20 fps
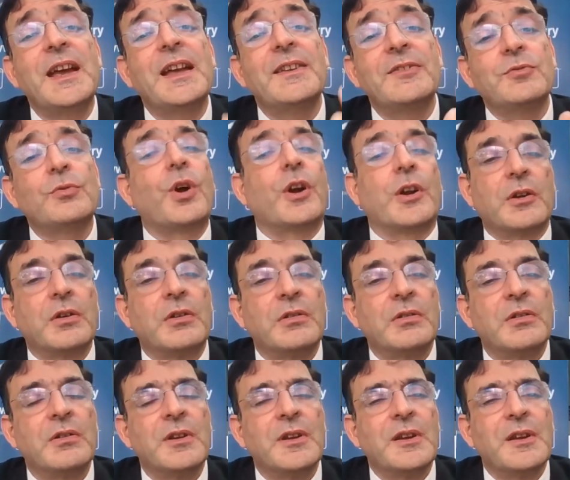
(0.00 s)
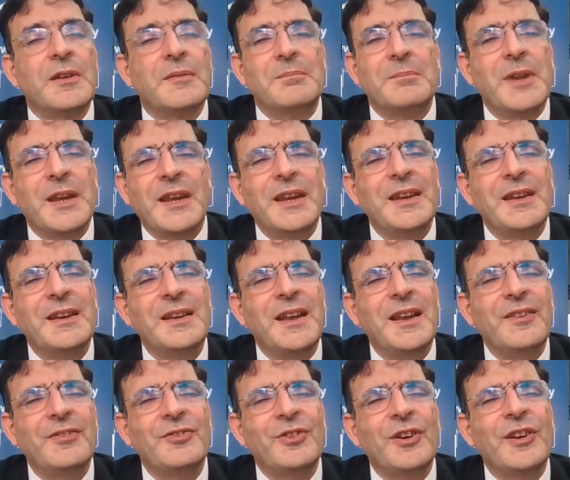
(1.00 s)
is what? Make in
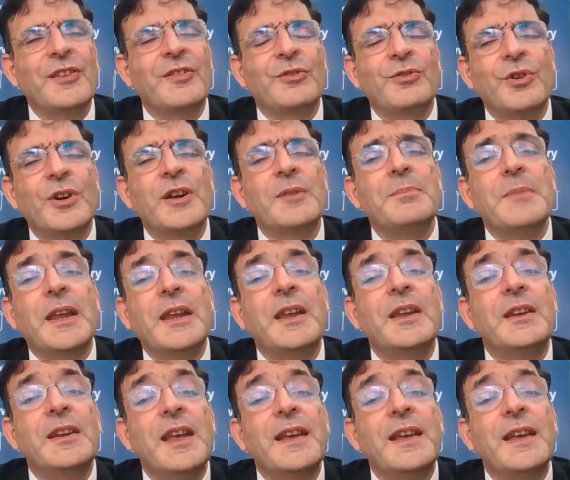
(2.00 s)
India is not a slogan. Make